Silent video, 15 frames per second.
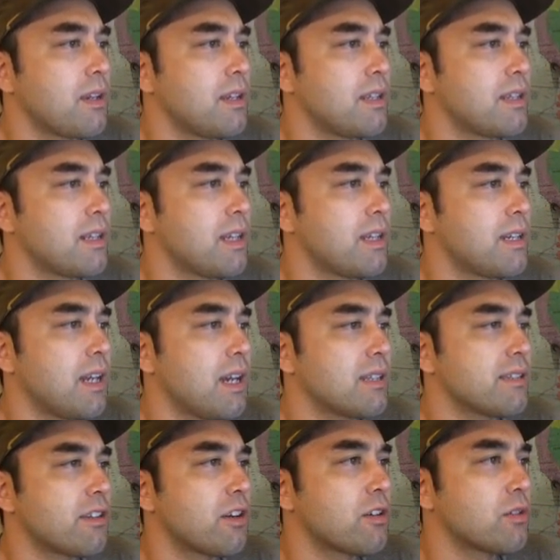And then,
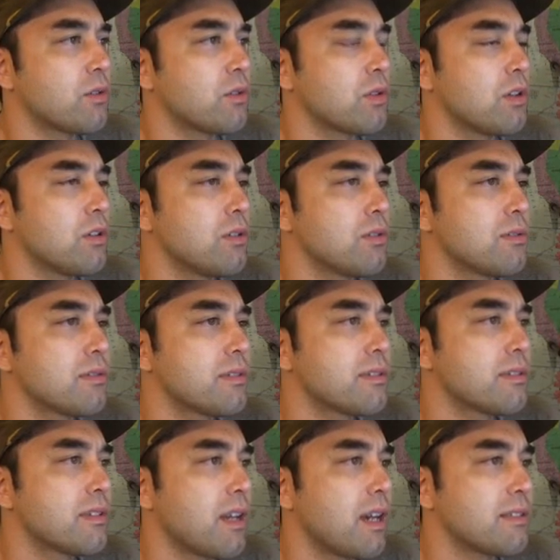as the article
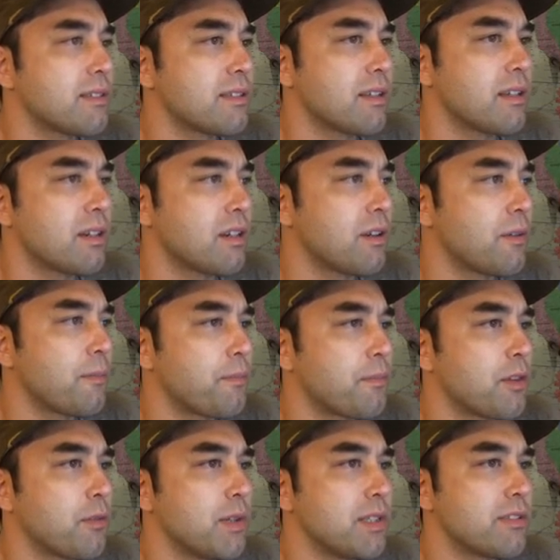goes, has, um,
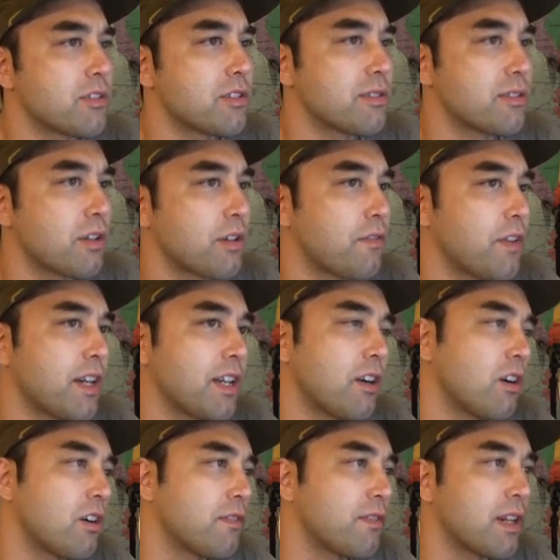the researchers started finding
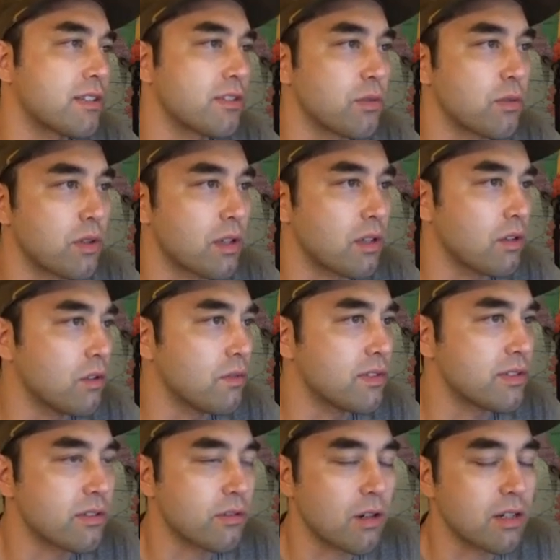artifacts older than
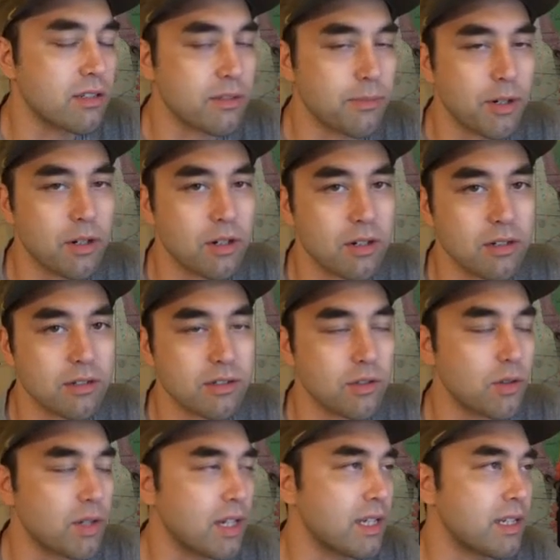Clovis across America. So
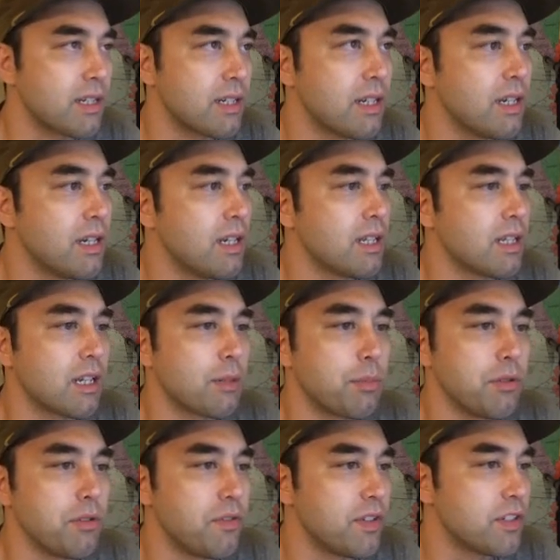again, like
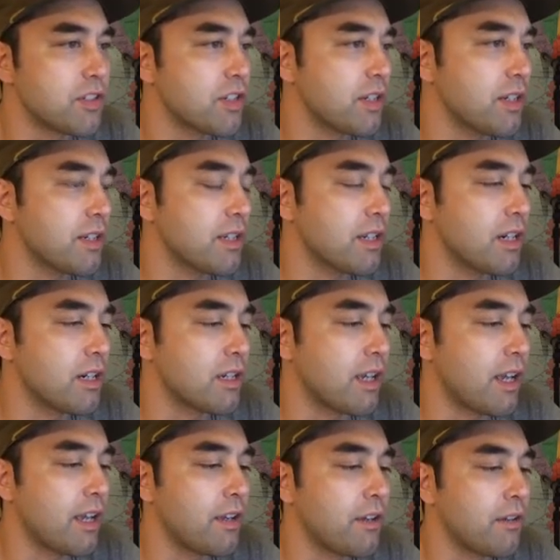Bluefish uh,
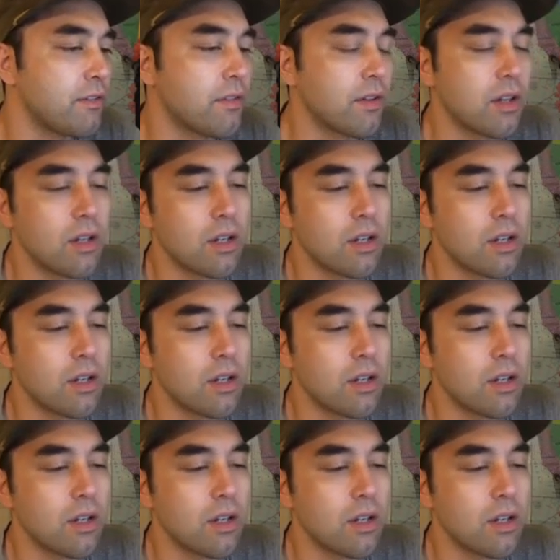Cave,